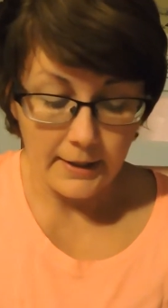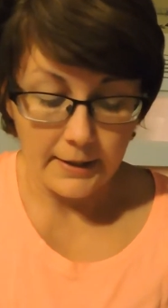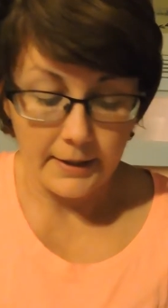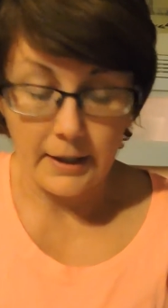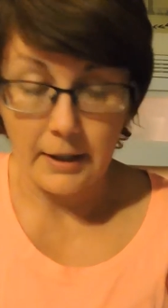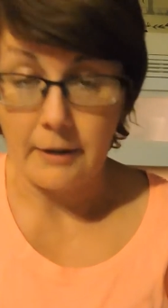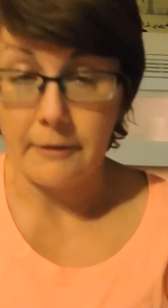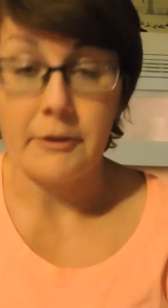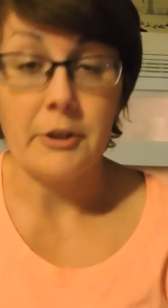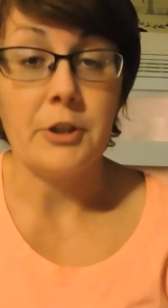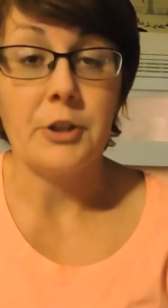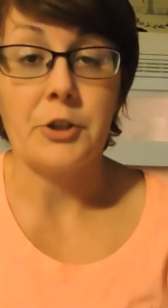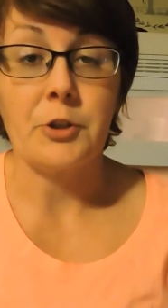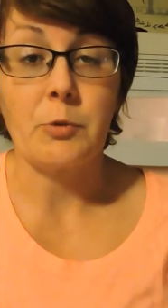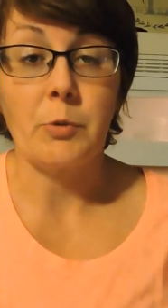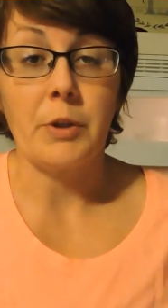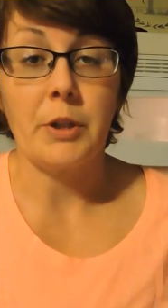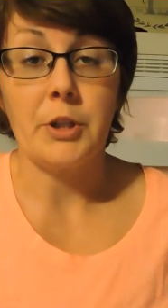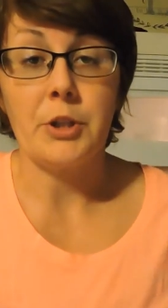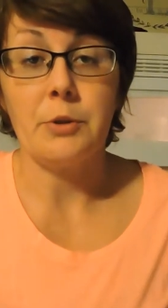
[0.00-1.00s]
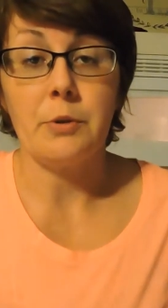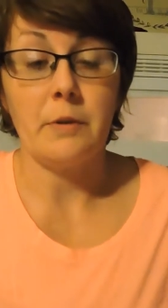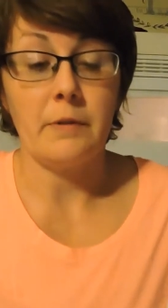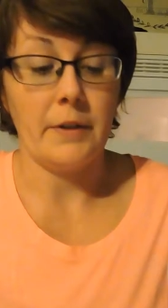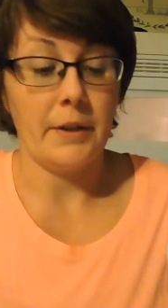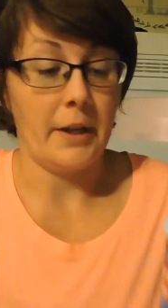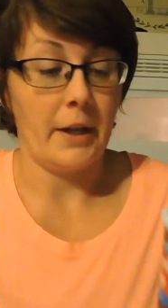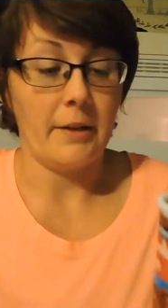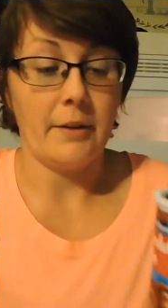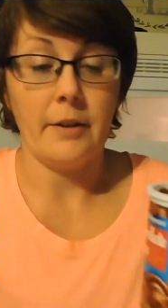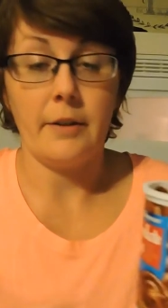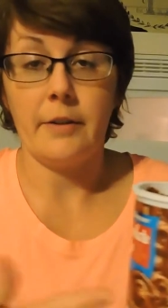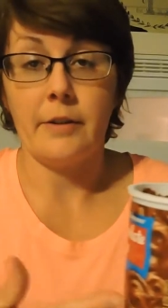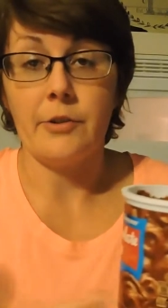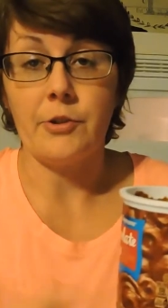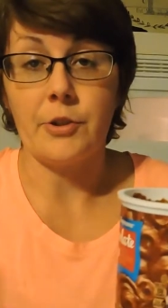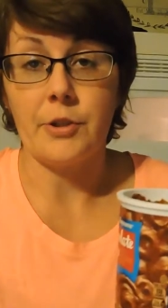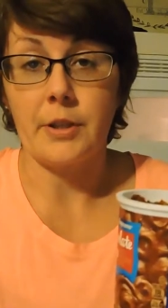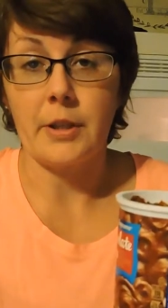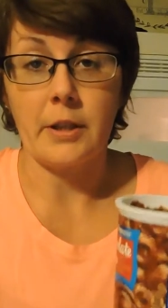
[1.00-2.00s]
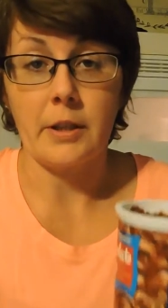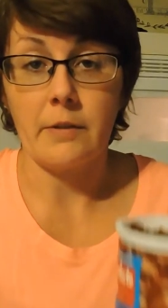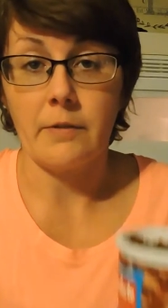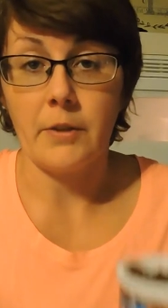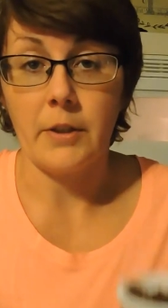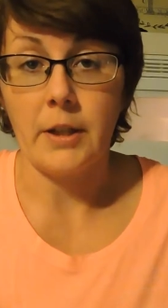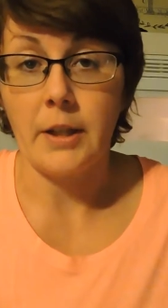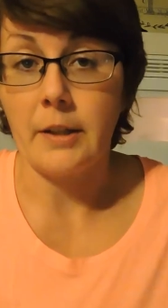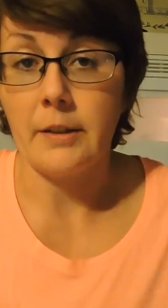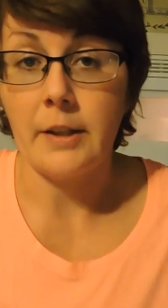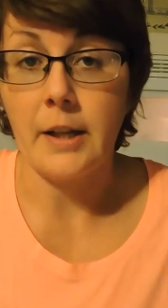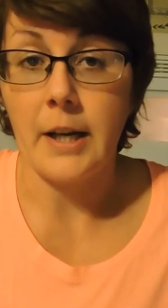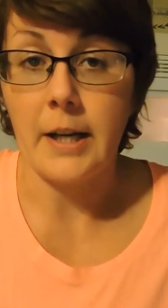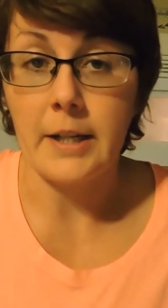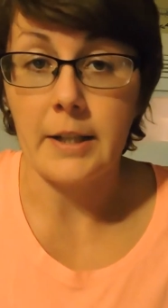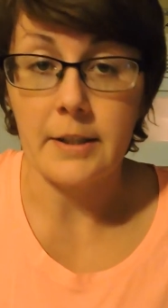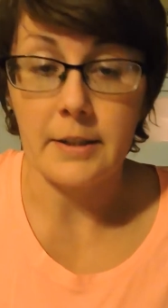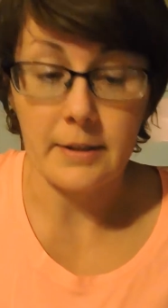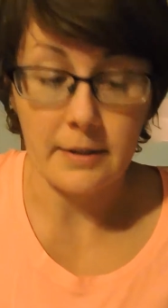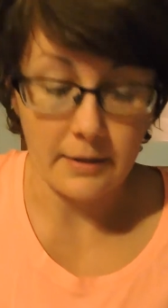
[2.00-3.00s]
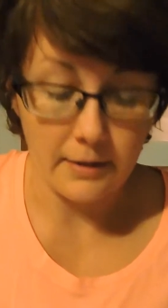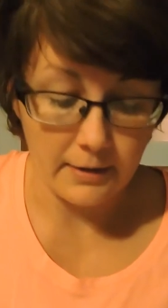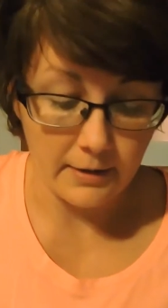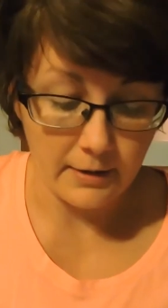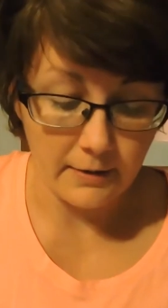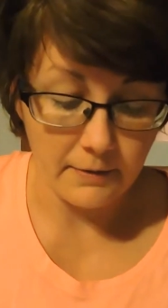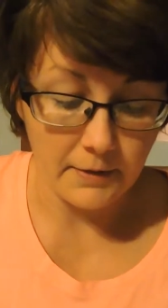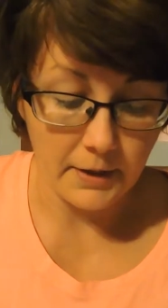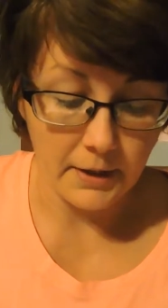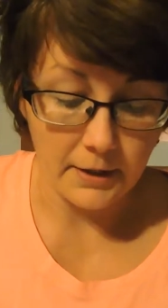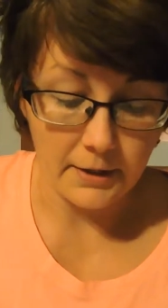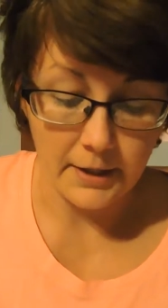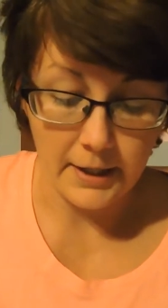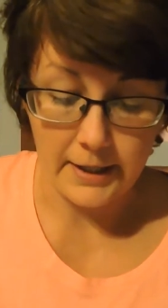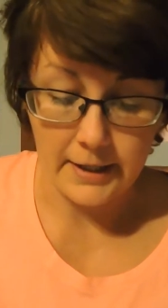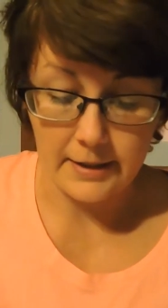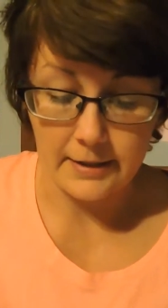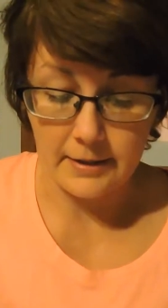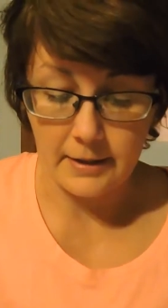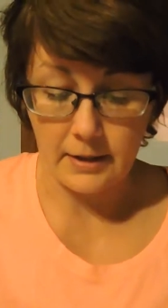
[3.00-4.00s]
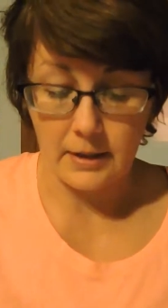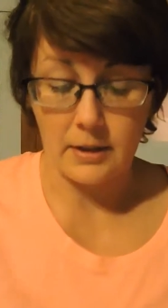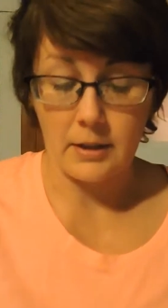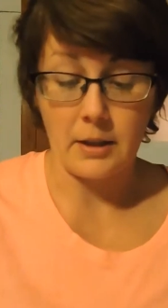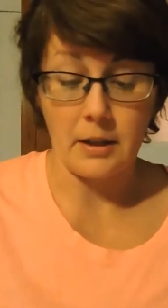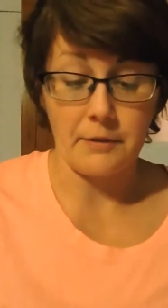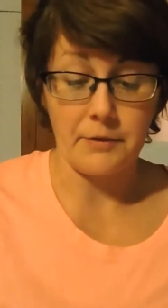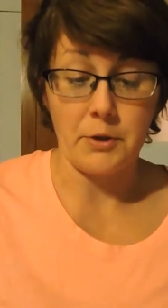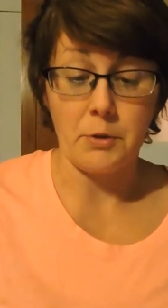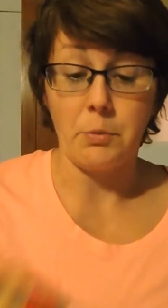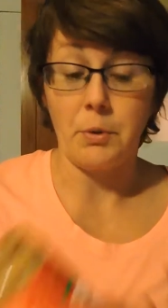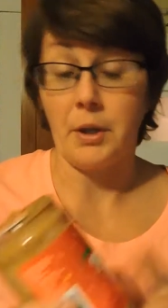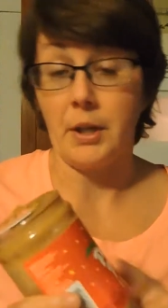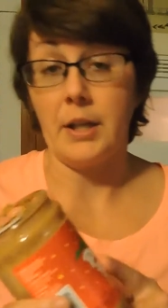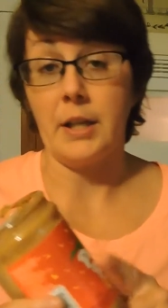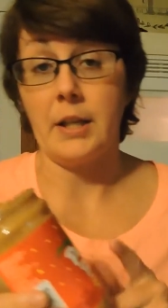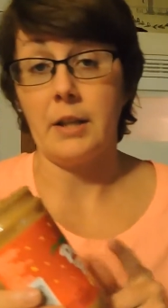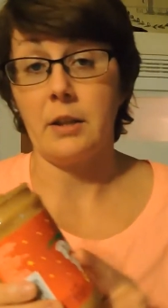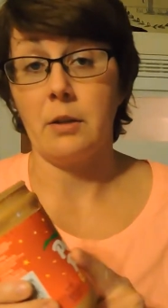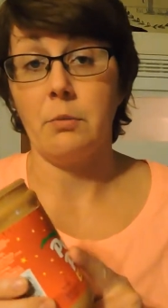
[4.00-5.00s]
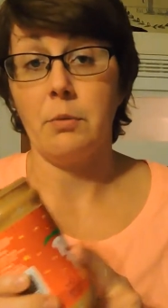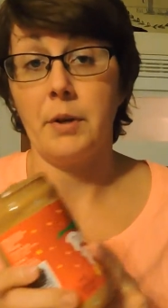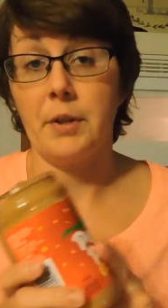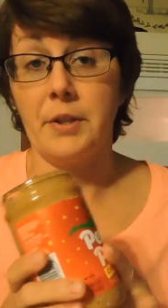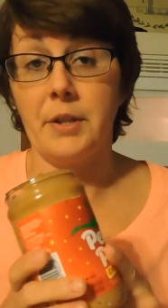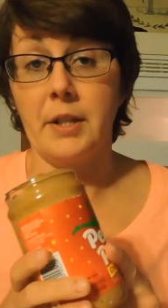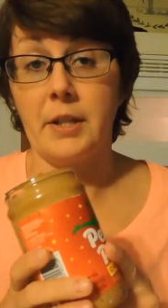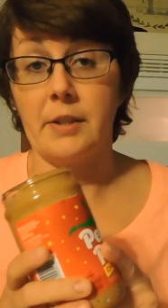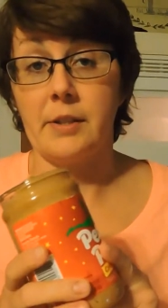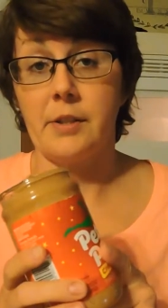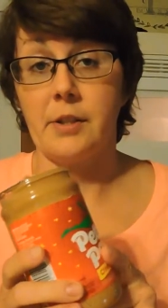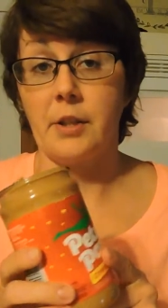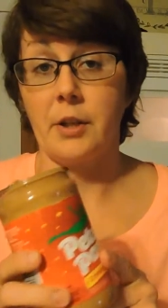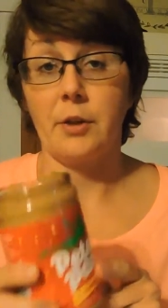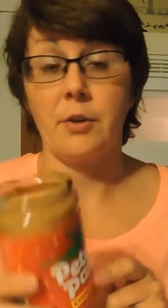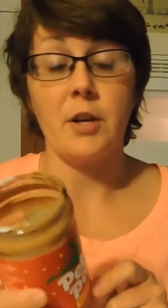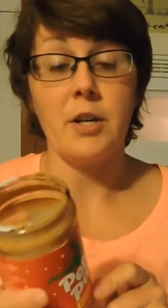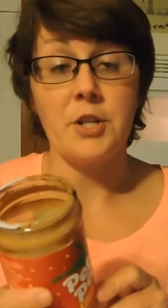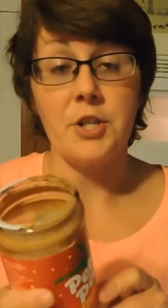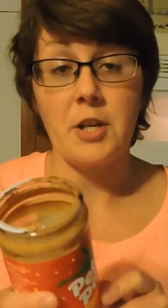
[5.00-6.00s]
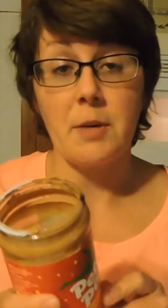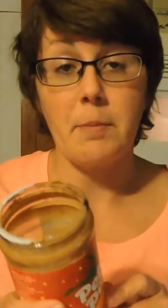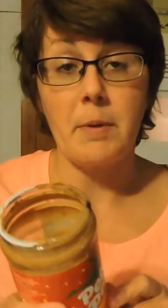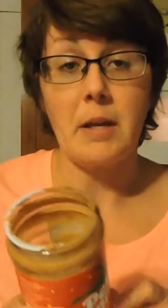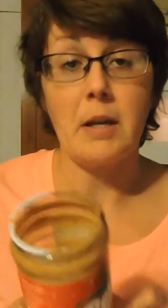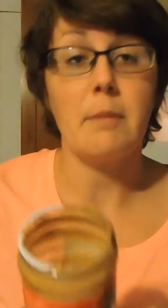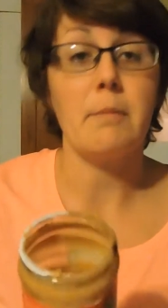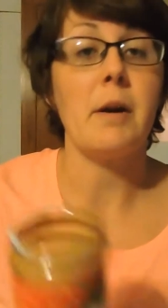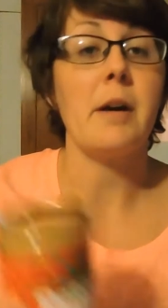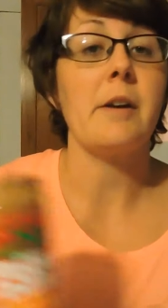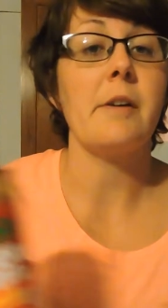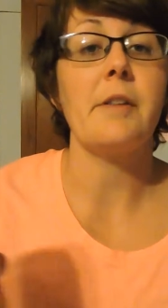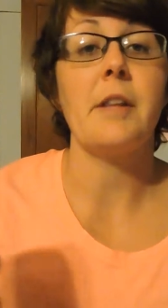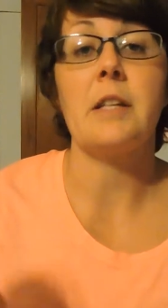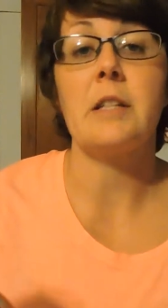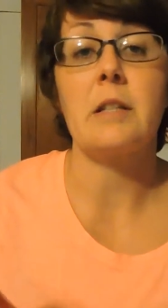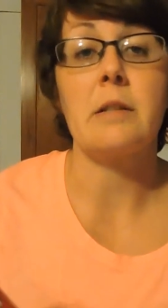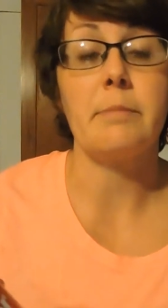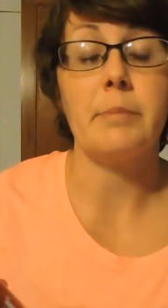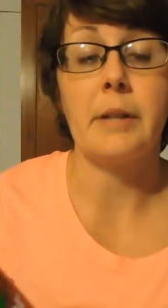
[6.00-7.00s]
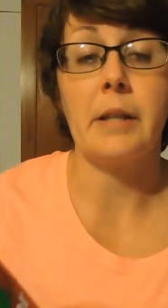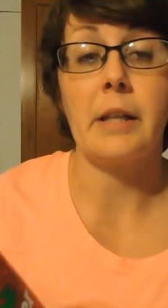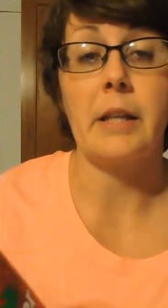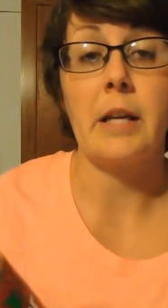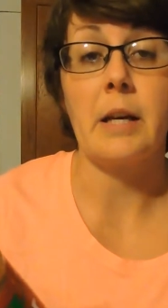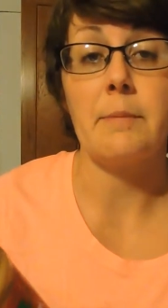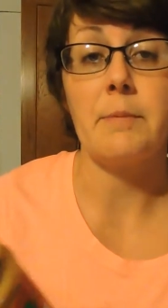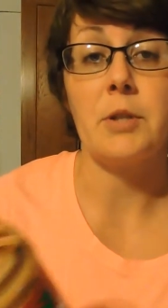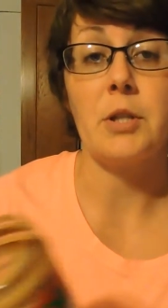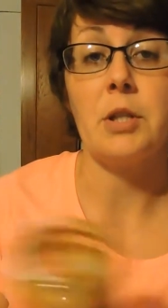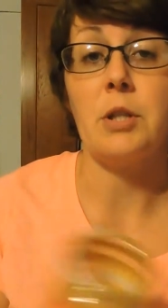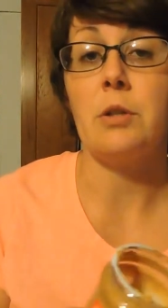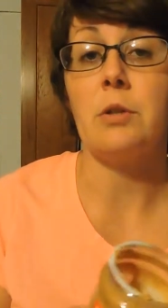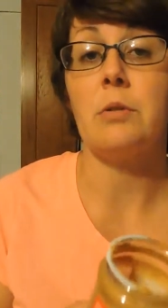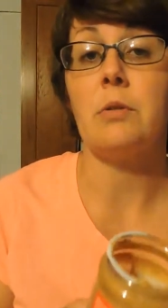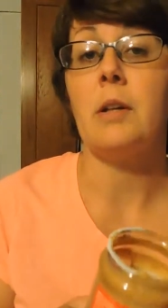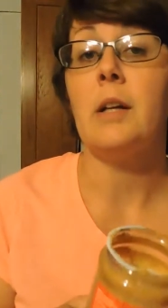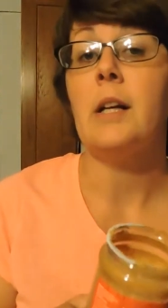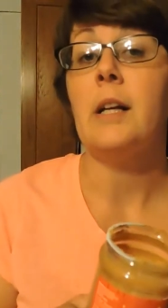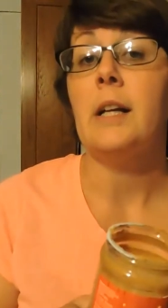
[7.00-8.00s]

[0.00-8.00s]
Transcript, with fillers: Now, if you just want to do a vanilla, then just get the vanilla ice, the vanilla icing. Now, if you want to get the one that's the crunchy peanut butter, that's completely up to you